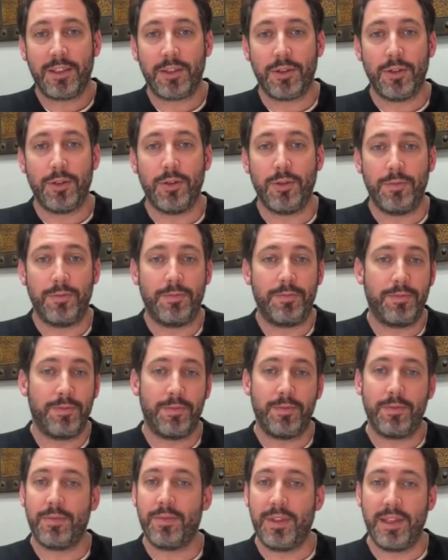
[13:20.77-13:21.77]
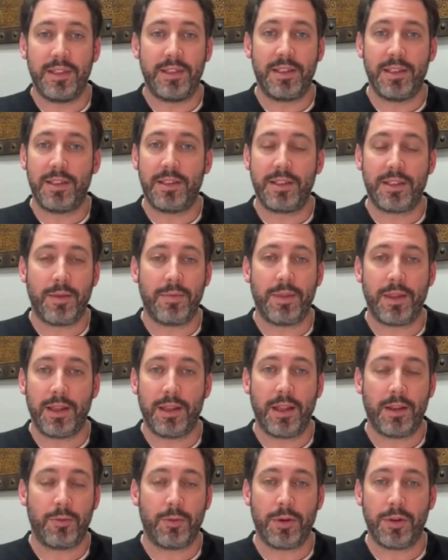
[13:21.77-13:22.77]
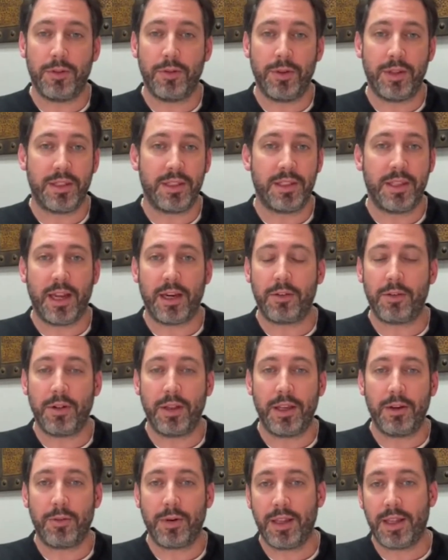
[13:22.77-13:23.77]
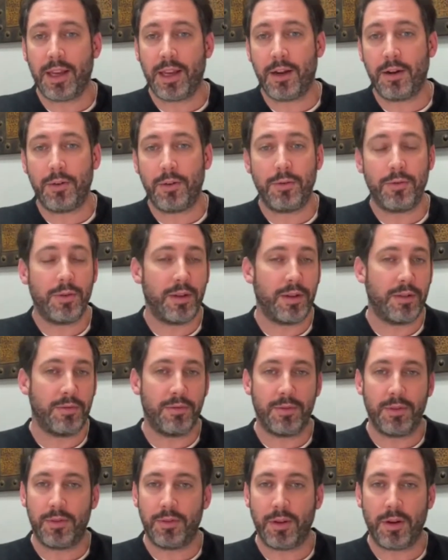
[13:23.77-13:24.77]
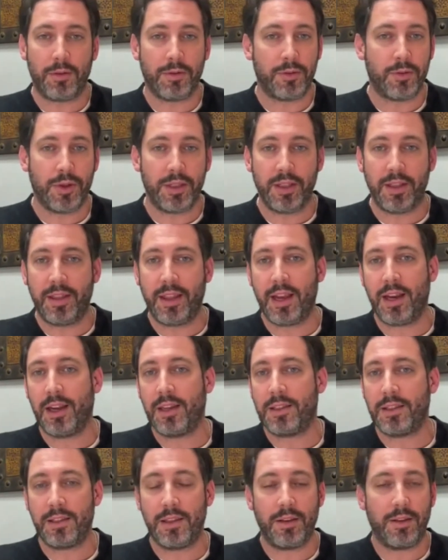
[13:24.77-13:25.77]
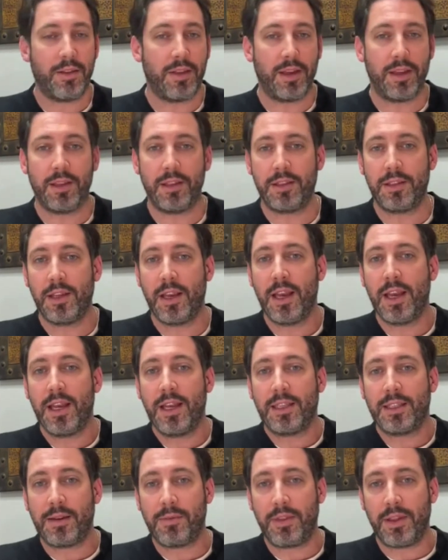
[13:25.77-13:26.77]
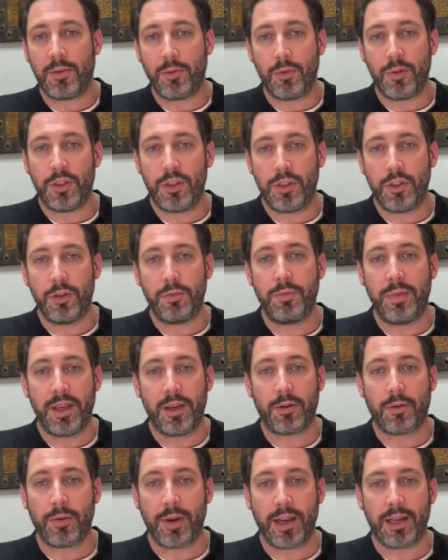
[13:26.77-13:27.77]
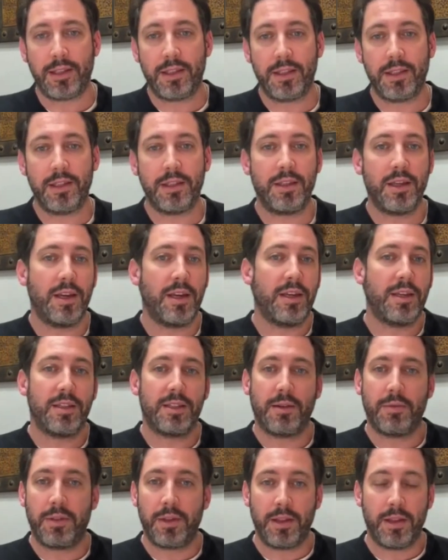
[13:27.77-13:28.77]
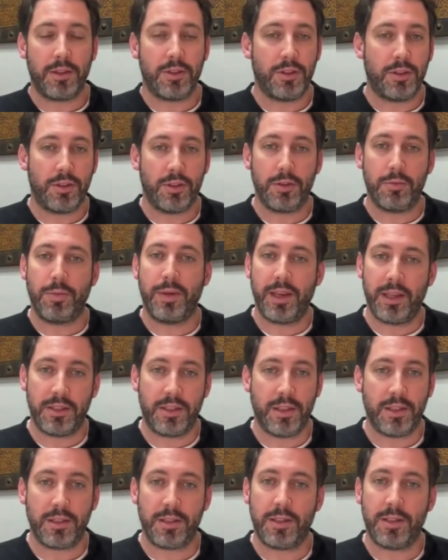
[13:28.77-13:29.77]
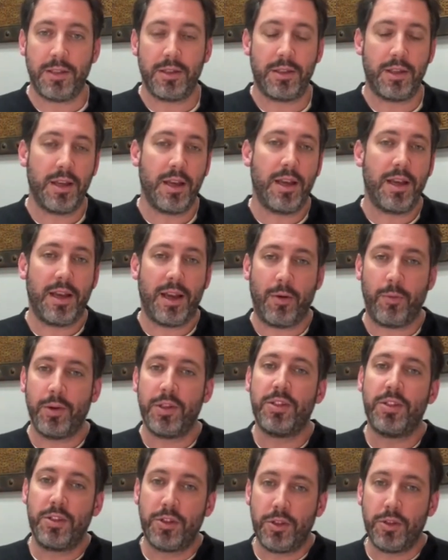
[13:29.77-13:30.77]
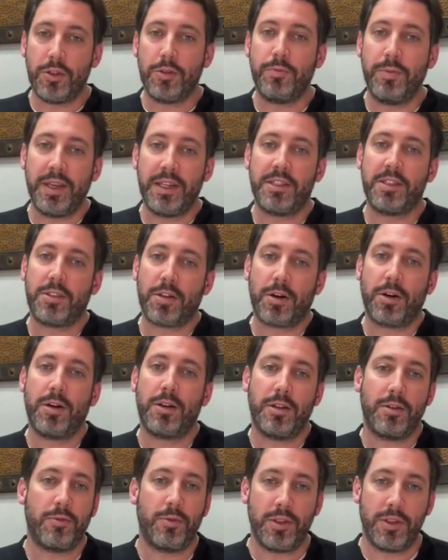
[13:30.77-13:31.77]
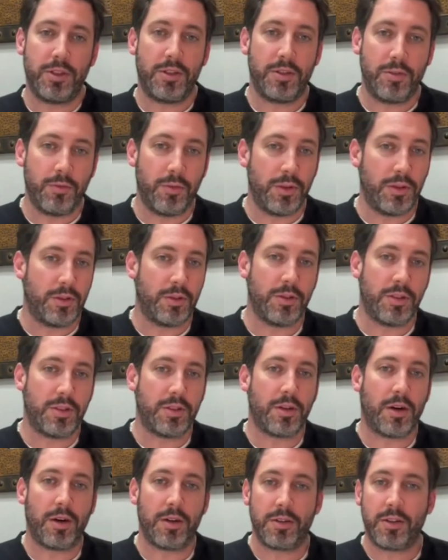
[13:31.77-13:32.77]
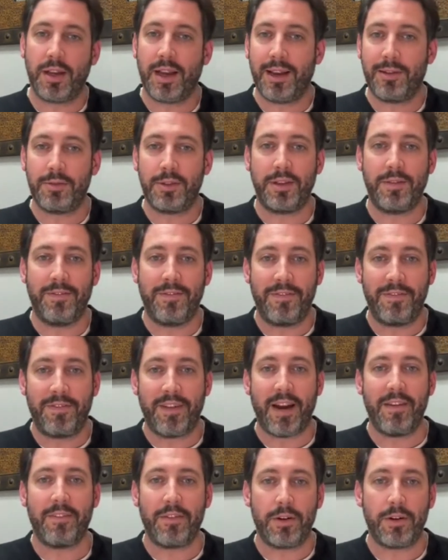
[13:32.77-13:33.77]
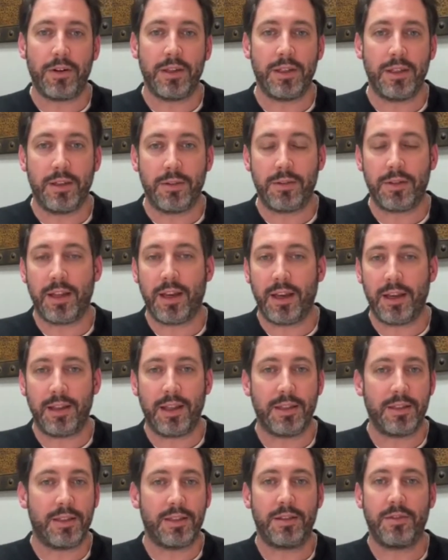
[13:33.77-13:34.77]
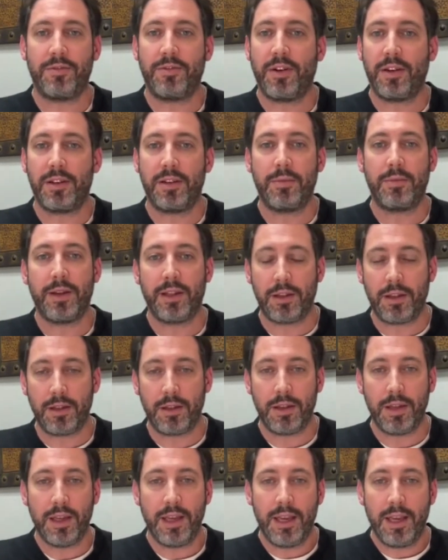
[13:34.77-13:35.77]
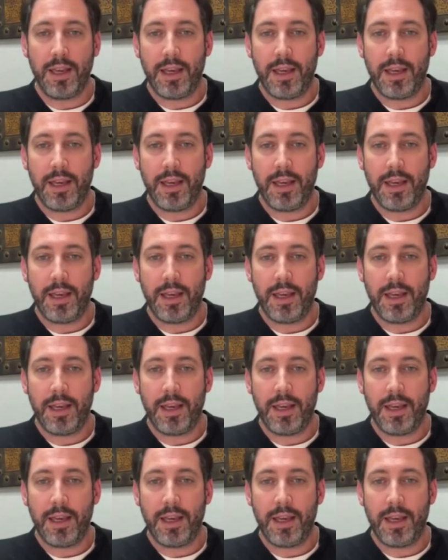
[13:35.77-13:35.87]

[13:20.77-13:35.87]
So this is something that we're doing standardly right now in our trending diets, and I think is something we should be corrected, something that should be adjusted, and we should start counting fiber in our diet. That's fundamental.